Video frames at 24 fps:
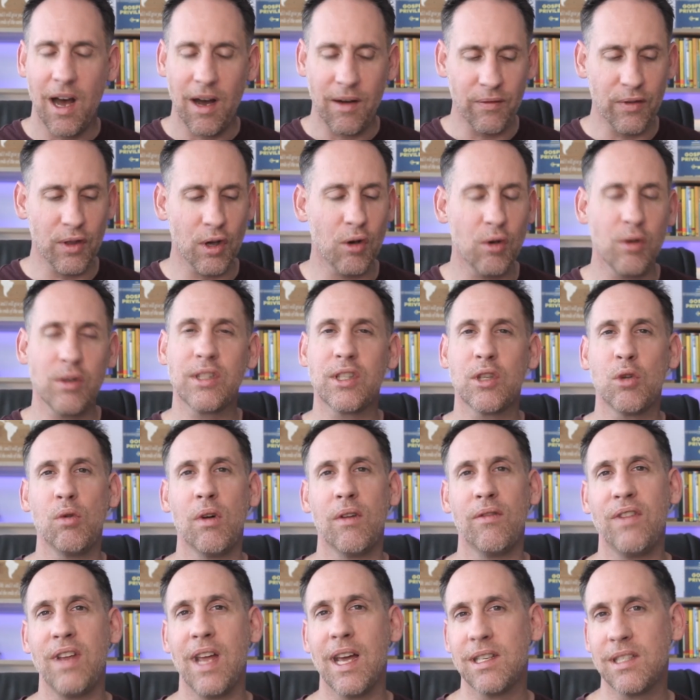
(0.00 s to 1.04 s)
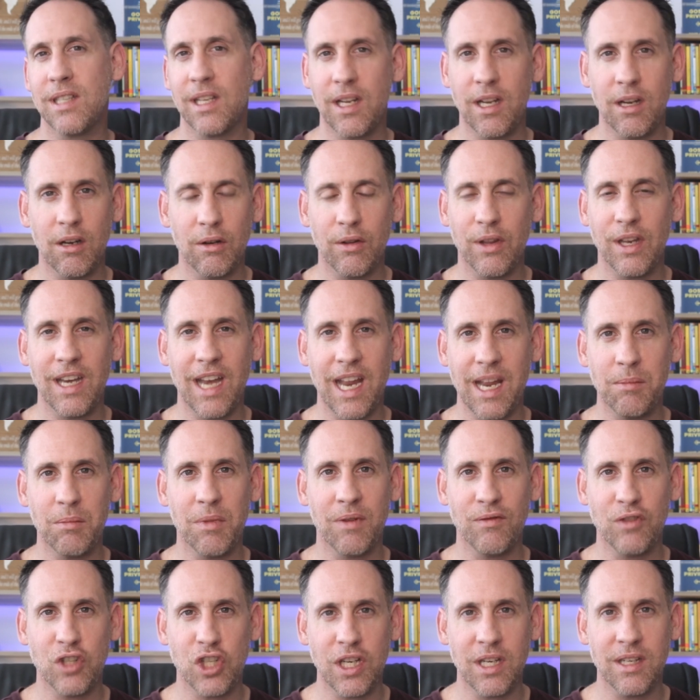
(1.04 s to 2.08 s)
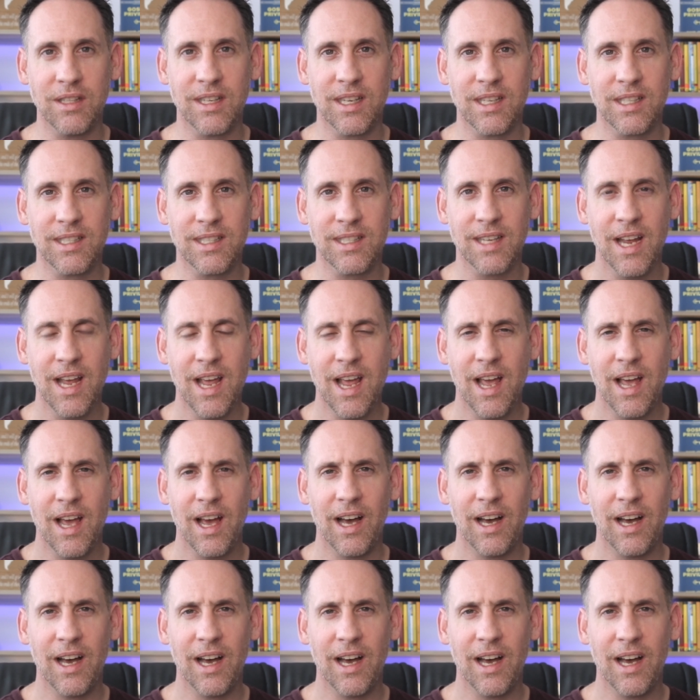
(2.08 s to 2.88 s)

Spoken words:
of those who have yet to hear the name of Jesus.